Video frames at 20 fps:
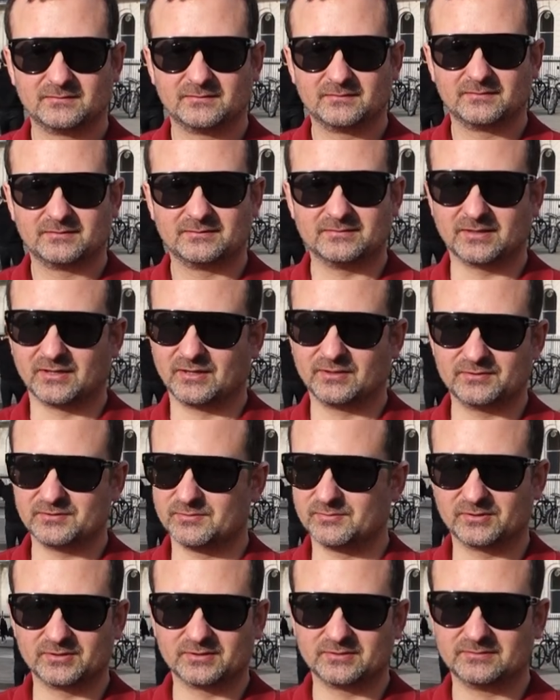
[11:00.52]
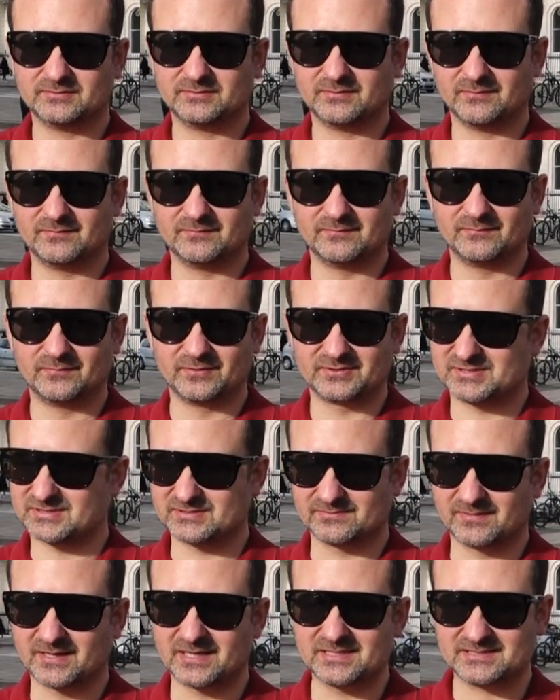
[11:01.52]
means. No, next. Which
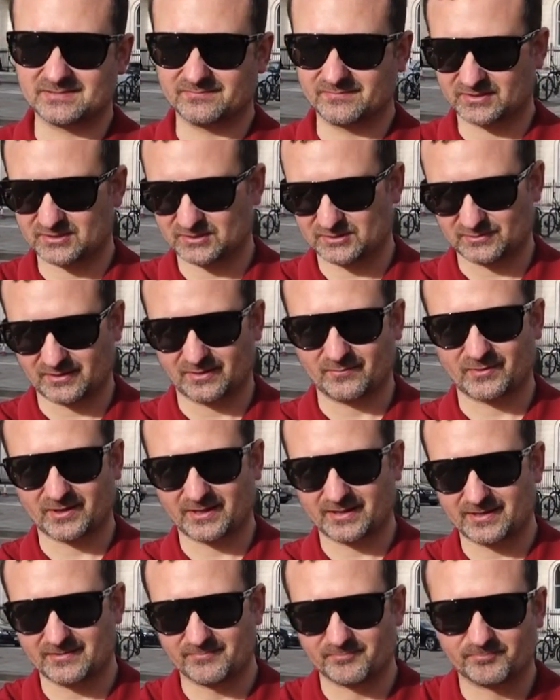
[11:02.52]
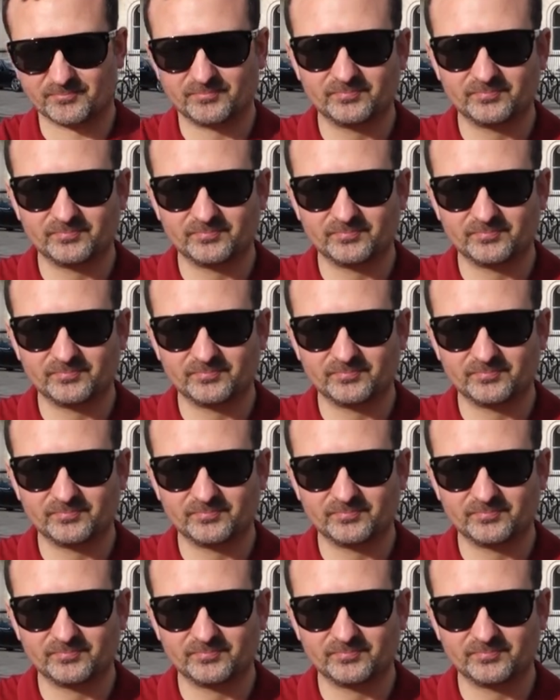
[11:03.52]
is amazing, because you own one of them.